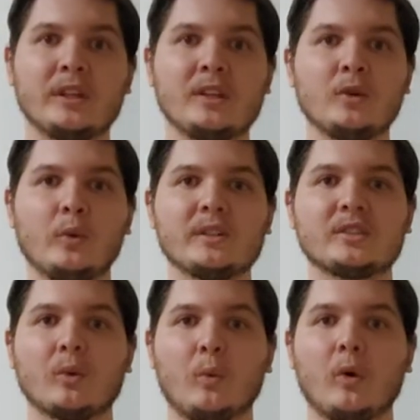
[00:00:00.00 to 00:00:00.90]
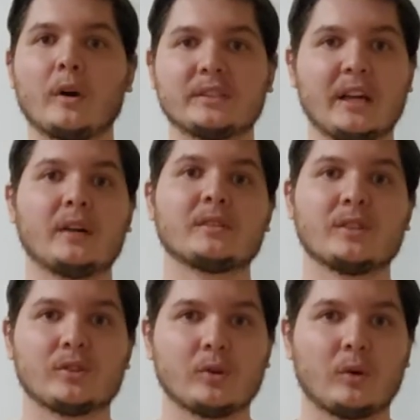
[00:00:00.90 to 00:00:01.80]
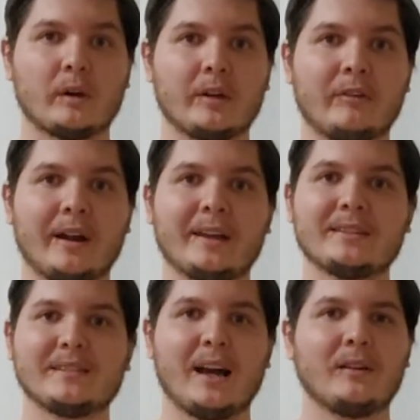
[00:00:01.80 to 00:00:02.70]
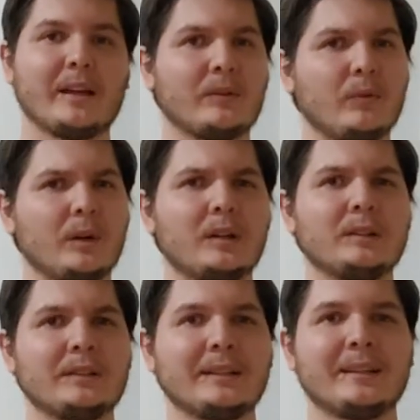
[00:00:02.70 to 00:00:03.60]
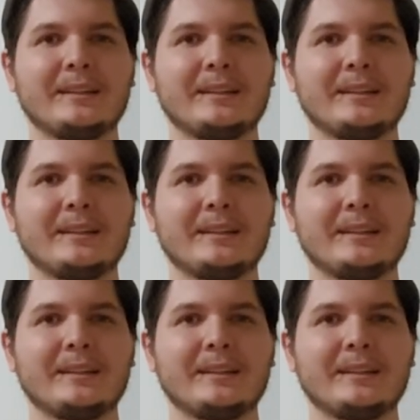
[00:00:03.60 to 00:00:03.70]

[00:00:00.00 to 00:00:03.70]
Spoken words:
who wins the war tells the story, right? It's now like, well,